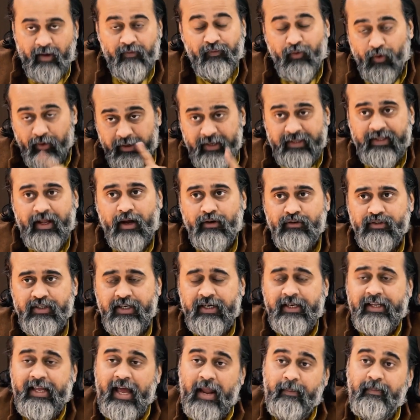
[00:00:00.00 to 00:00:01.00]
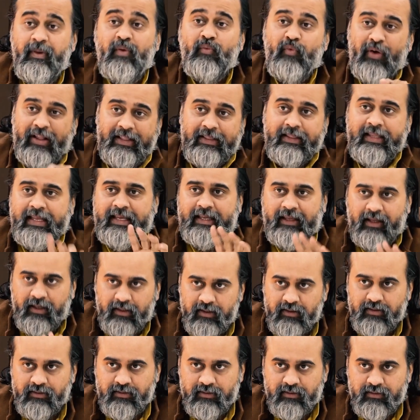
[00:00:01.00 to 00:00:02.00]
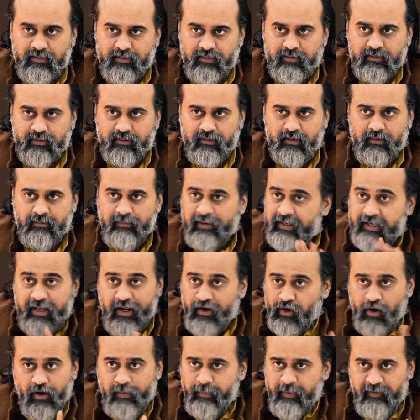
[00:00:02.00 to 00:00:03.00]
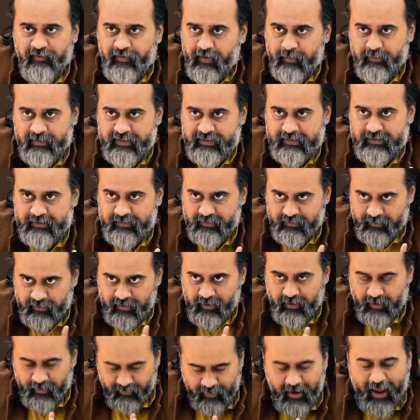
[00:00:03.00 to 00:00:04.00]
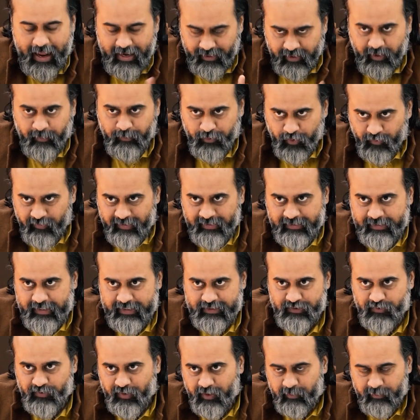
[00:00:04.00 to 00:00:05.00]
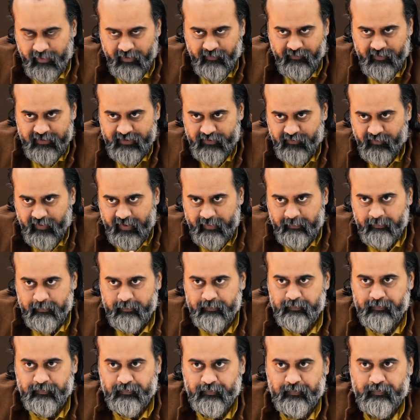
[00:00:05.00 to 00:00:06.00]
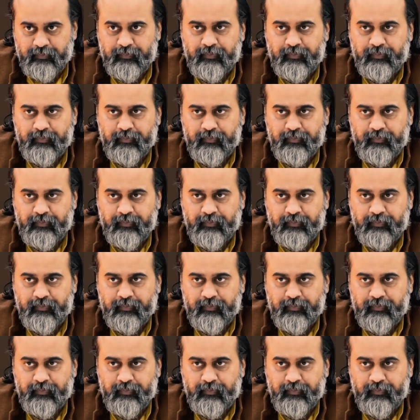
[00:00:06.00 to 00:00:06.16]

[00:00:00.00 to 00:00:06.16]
40,000 can be wealthy, but cannot be famous. I'll come to wealth as well, but first fame.